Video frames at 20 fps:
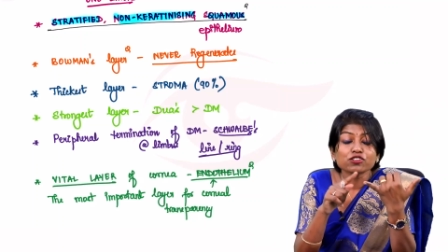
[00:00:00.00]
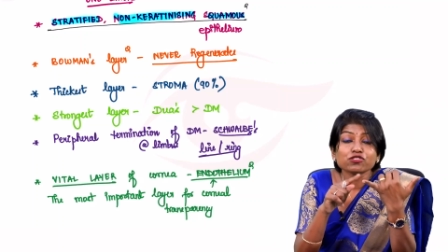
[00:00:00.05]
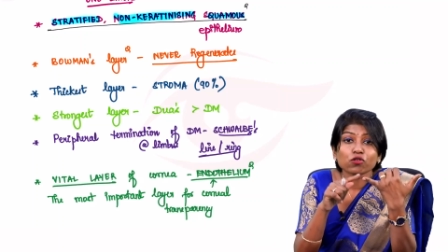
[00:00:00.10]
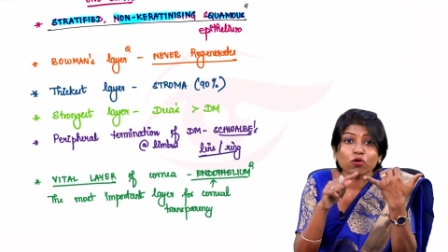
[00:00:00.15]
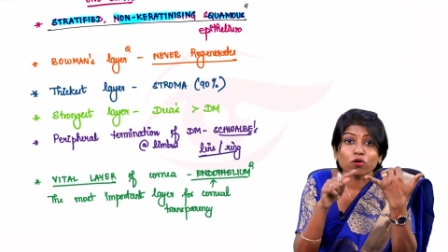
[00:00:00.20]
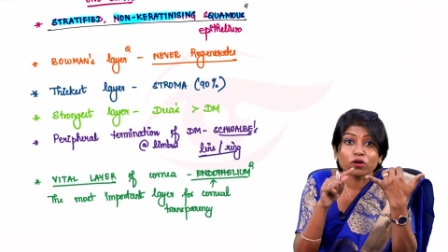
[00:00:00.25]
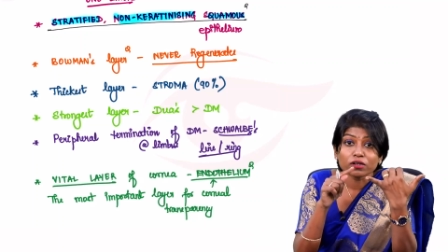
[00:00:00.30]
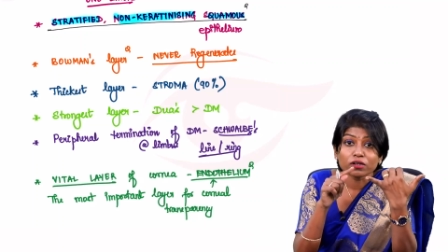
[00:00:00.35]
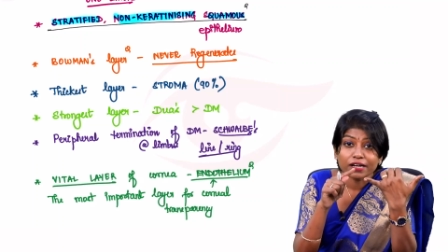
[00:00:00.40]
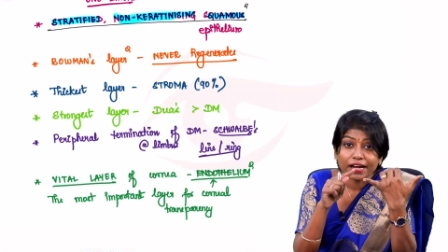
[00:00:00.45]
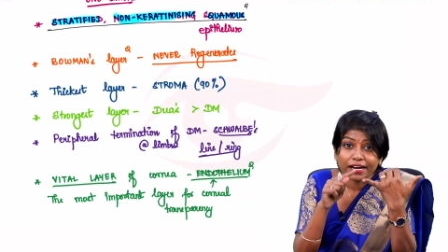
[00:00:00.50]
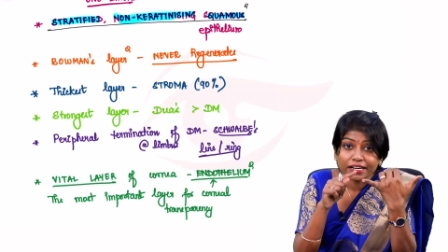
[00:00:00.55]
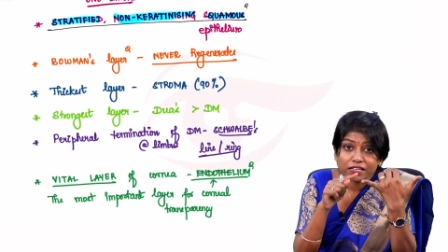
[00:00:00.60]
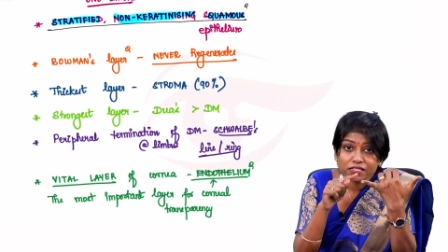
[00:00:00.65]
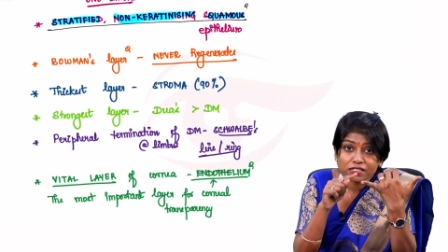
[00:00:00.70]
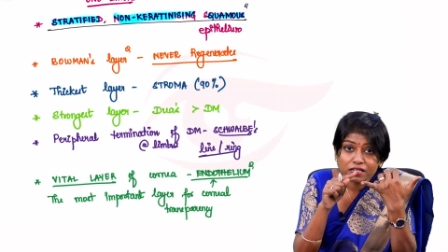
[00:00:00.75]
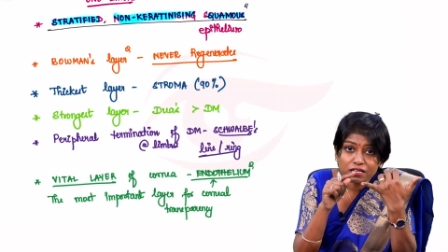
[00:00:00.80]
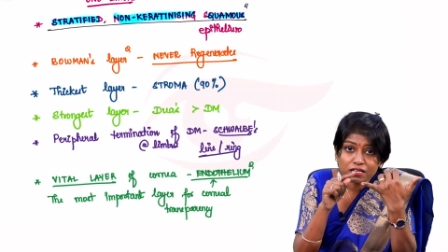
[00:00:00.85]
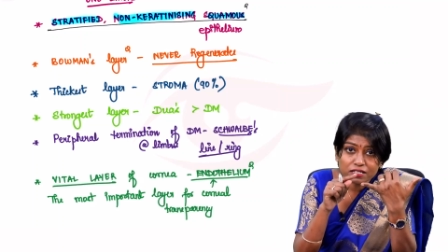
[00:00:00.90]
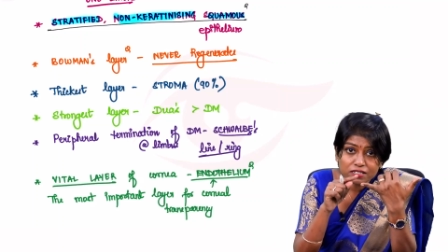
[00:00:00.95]
So
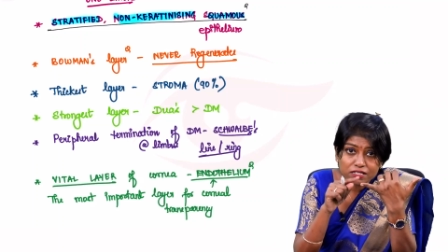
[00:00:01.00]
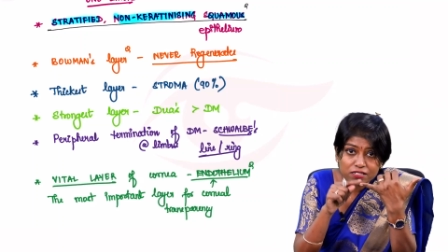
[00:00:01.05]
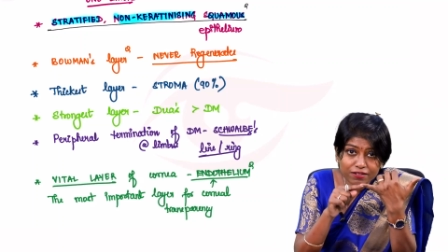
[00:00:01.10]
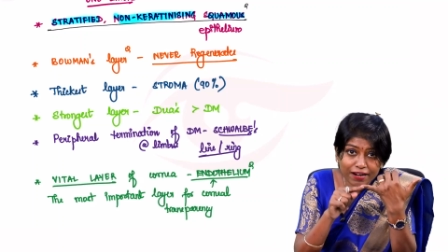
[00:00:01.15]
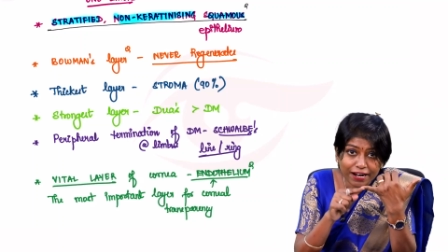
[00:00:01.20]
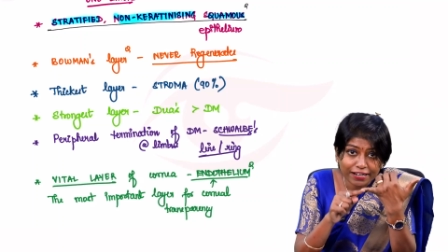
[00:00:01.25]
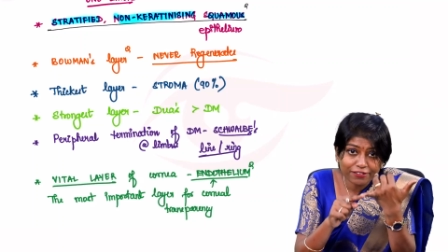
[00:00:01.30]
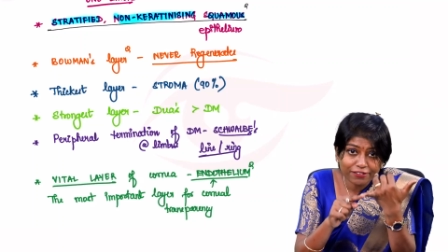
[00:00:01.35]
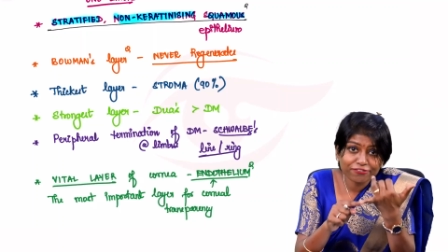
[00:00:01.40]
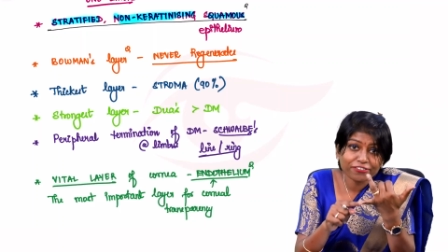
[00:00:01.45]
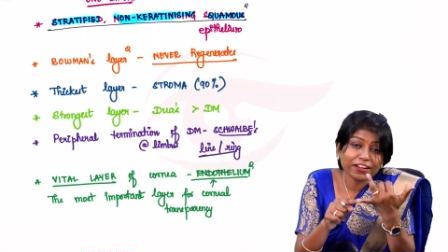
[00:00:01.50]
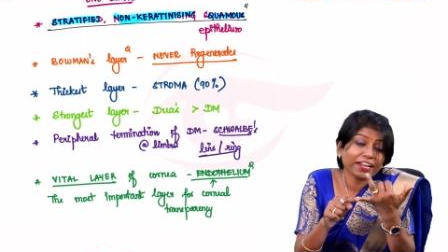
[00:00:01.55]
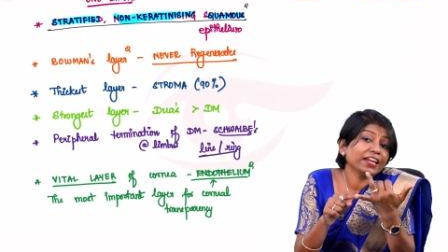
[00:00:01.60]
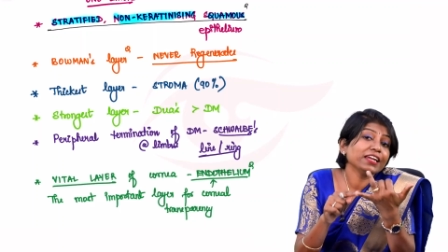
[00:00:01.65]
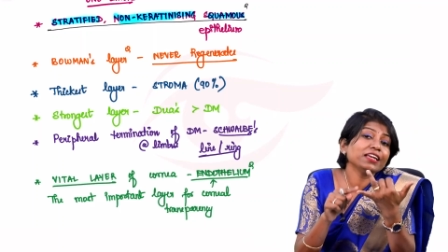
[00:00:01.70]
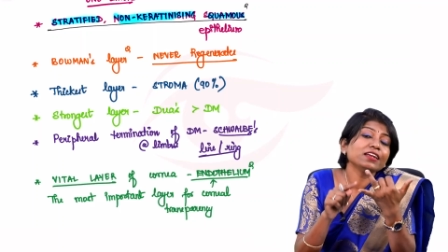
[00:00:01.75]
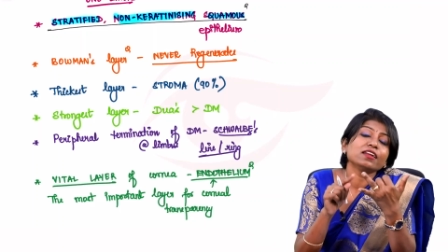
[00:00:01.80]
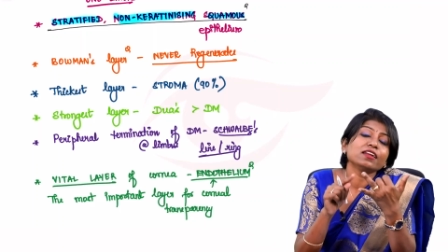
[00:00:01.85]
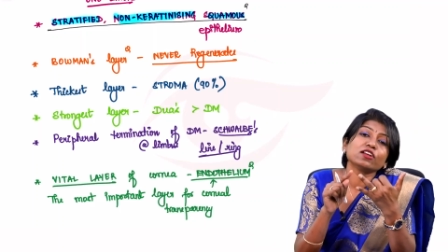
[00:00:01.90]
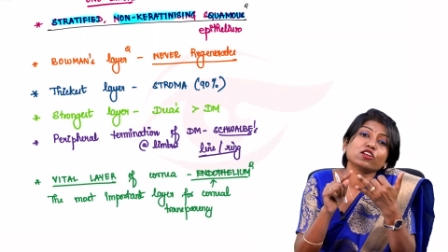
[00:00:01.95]
it is a
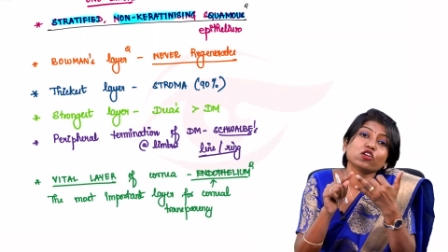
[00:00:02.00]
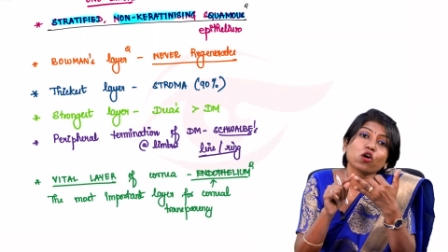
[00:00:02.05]
stratified,